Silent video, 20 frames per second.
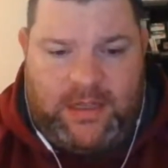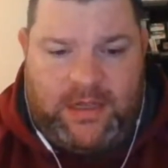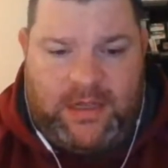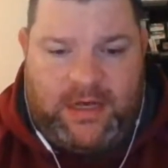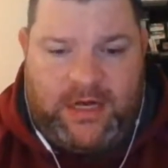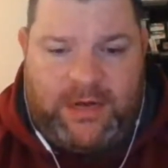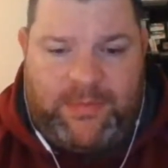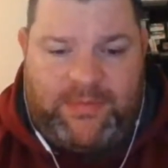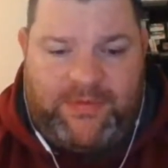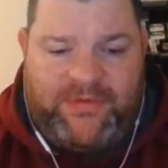
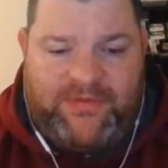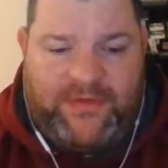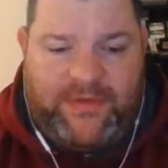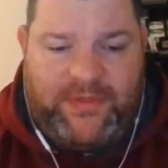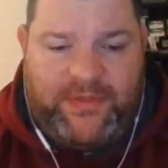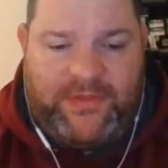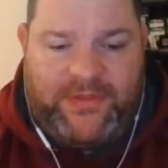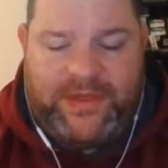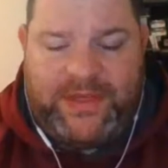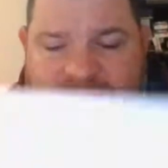A couple of
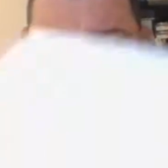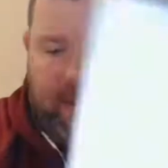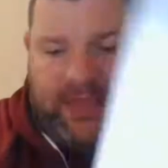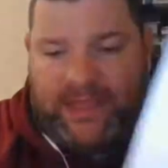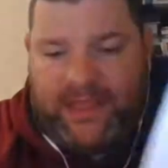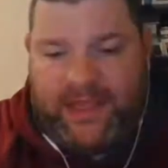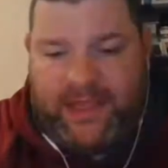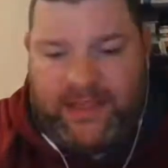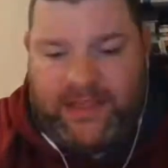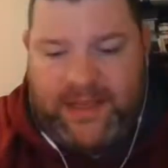other things
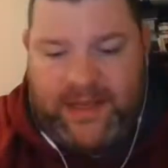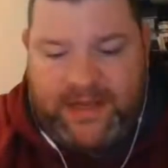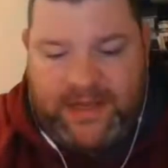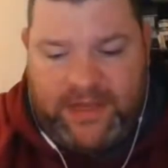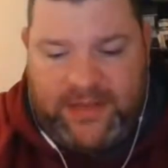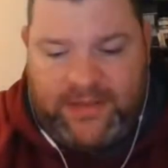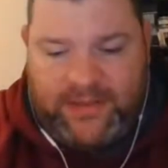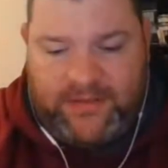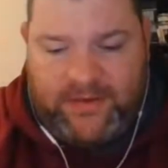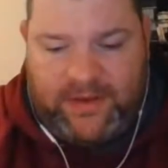that they
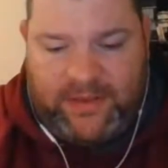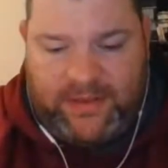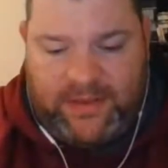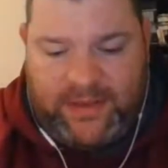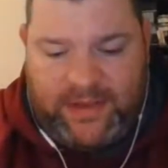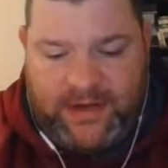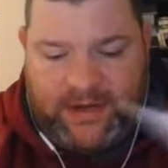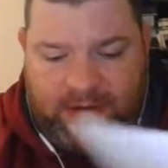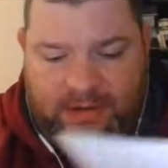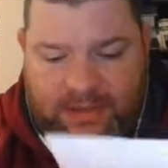did throughout
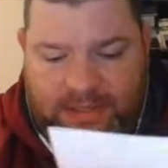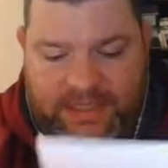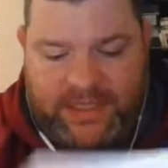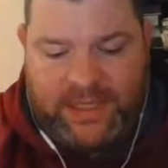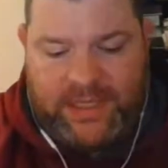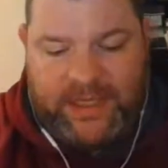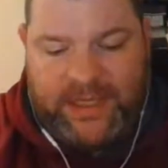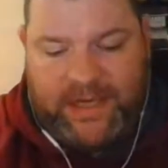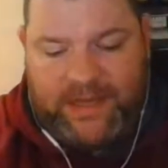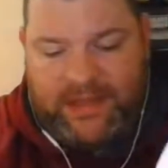the year
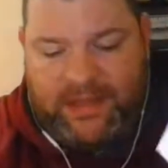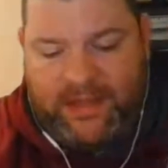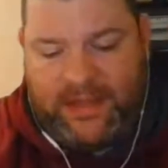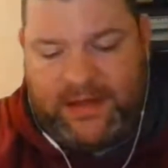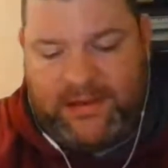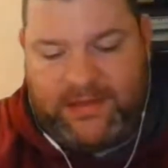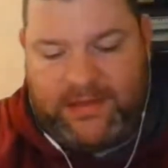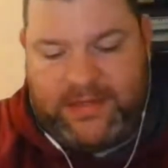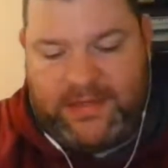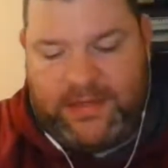is they got
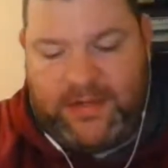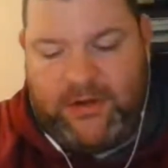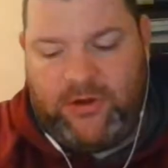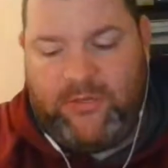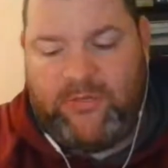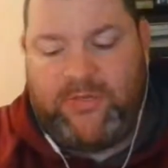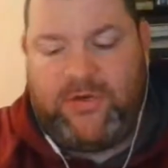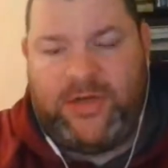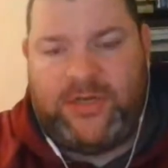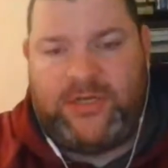that
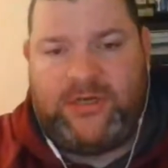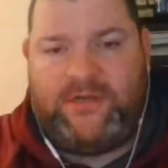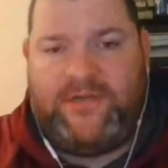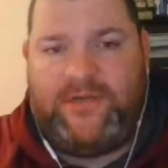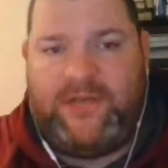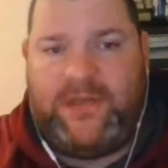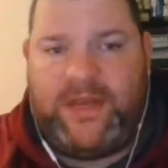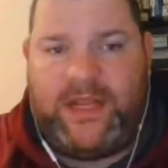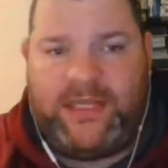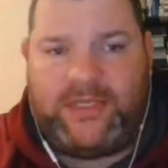new bridge
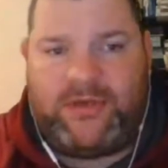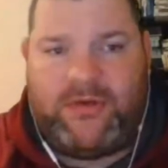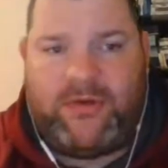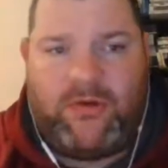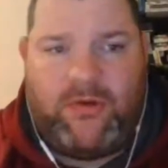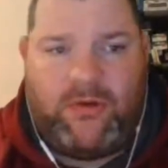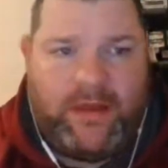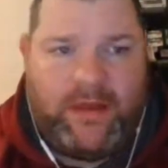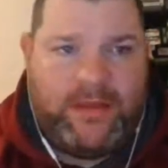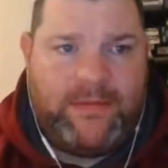over the
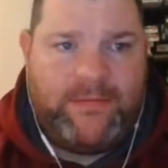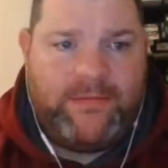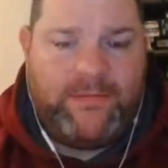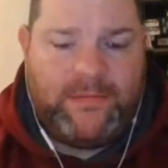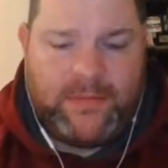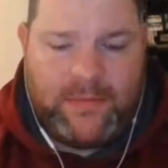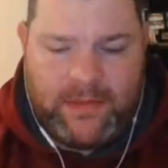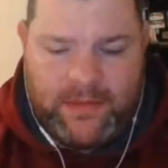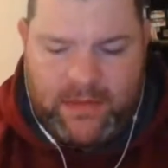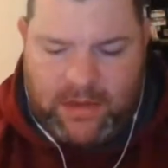Nescahoning
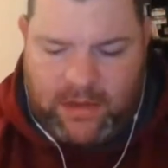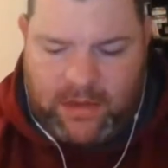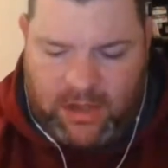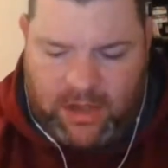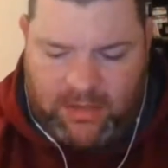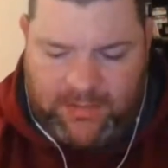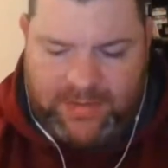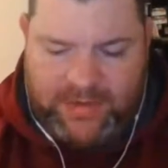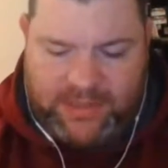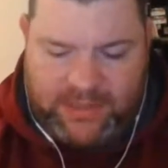
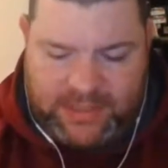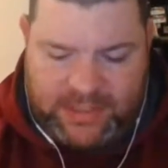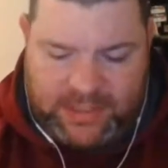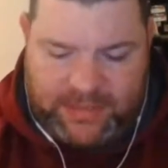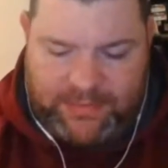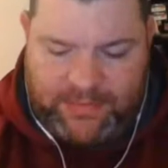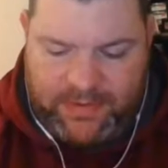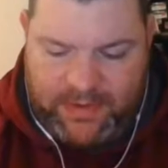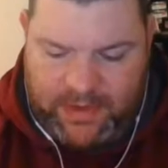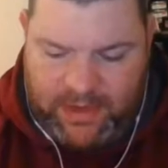all
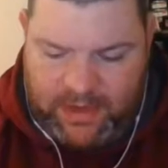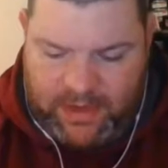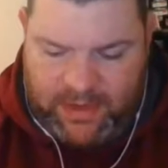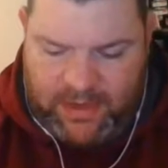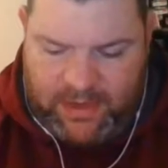built up.